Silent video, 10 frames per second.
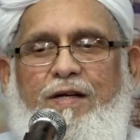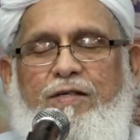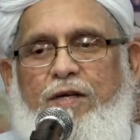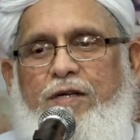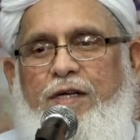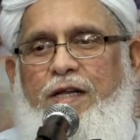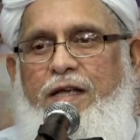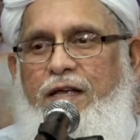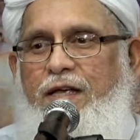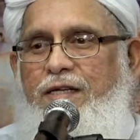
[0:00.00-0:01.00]
Certainly
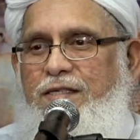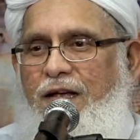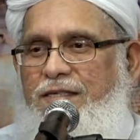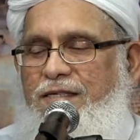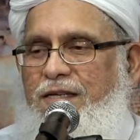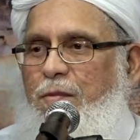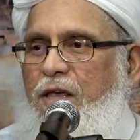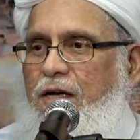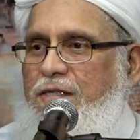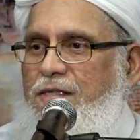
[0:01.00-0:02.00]
he is
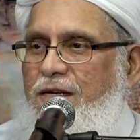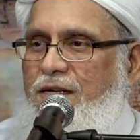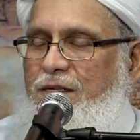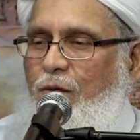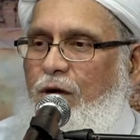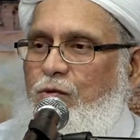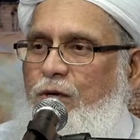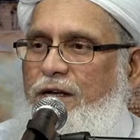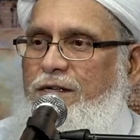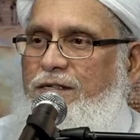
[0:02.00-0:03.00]
as-sami', the one who
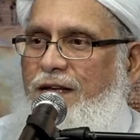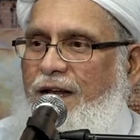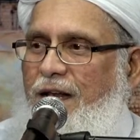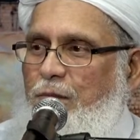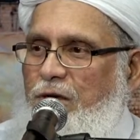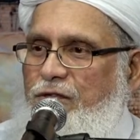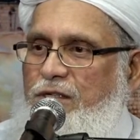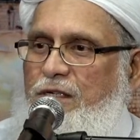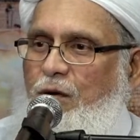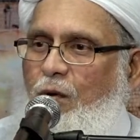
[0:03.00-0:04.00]
hears, and
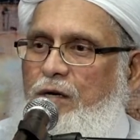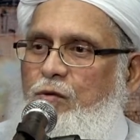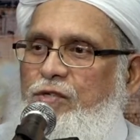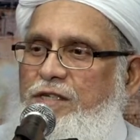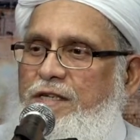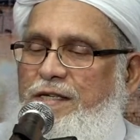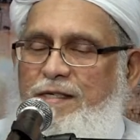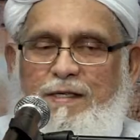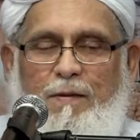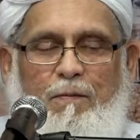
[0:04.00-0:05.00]
al-basir, the one who
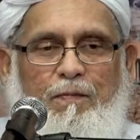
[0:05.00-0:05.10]
sees.